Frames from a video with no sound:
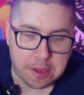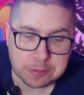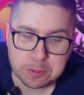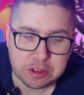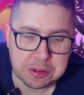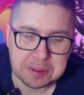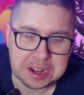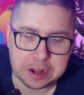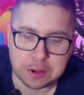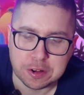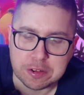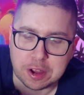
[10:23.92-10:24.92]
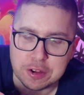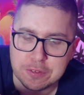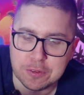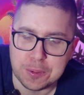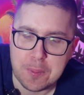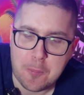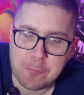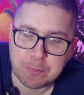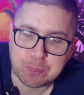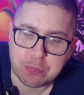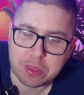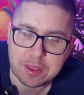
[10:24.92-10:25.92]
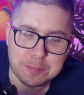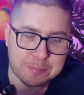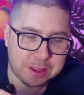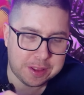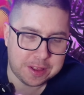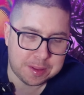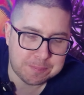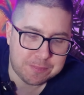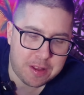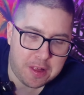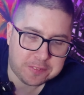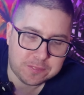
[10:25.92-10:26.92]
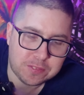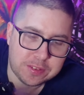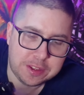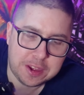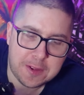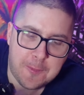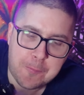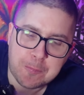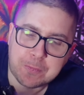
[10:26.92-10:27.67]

I would still eat loads of tofu. But yeah.